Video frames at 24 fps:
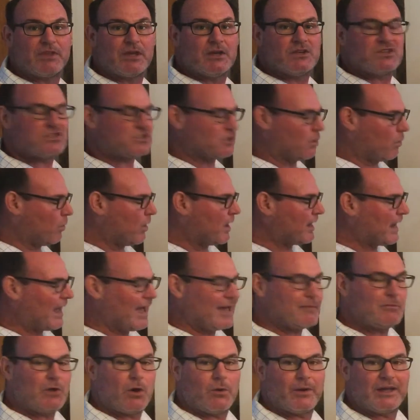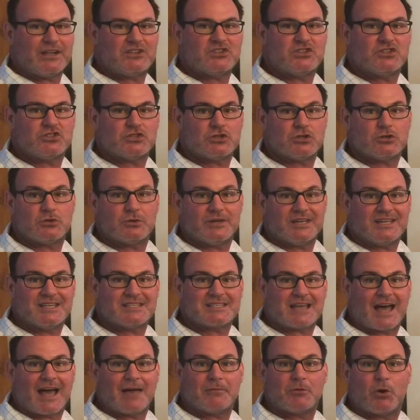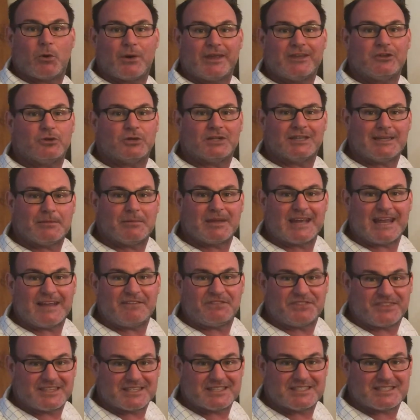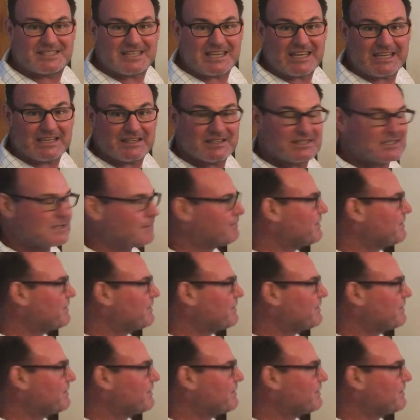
So what I'm going to do is I'm going to eliminate the z's.